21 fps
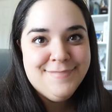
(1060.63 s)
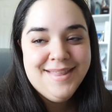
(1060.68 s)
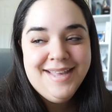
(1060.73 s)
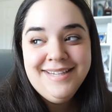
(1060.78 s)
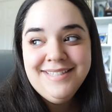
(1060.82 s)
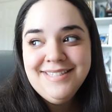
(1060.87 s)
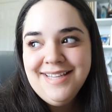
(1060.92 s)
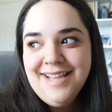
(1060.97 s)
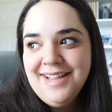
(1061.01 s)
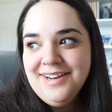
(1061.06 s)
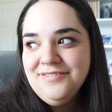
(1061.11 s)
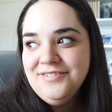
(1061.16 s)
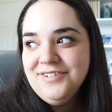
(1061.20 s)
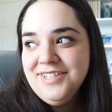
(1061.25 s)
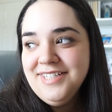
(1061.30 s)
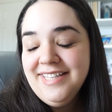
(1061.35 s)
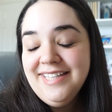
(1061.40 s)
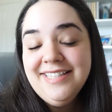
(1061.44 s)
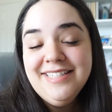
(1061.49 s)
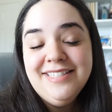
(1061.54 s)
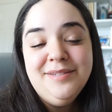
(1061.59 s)
It's kind of
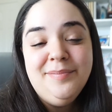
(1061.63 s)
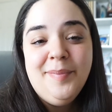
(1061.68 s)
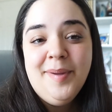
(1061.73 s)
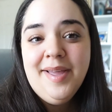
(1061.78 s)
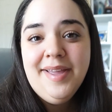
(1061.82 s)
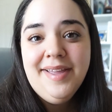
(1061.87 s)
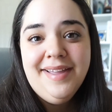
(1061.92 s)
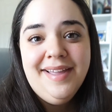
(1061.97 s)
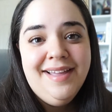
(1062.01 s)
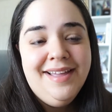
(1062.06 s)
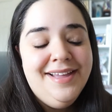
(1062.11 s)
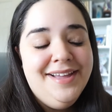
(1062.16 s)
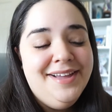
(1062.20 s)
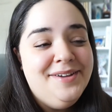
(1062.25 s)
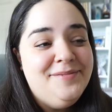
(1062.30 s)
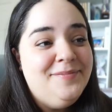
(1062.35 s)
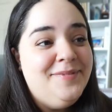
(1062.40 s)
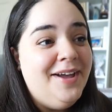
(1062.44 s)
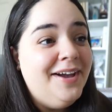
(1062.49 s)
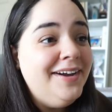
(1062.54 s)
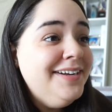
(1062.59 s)
ridiculous, but
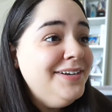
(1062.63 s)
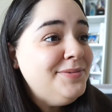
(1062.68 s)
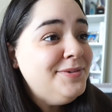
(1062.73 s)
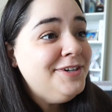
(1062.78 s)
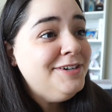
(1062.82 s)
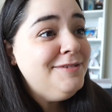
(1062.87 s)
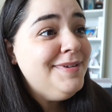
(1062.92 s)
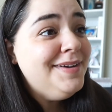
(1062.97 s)
I'm not gonna worry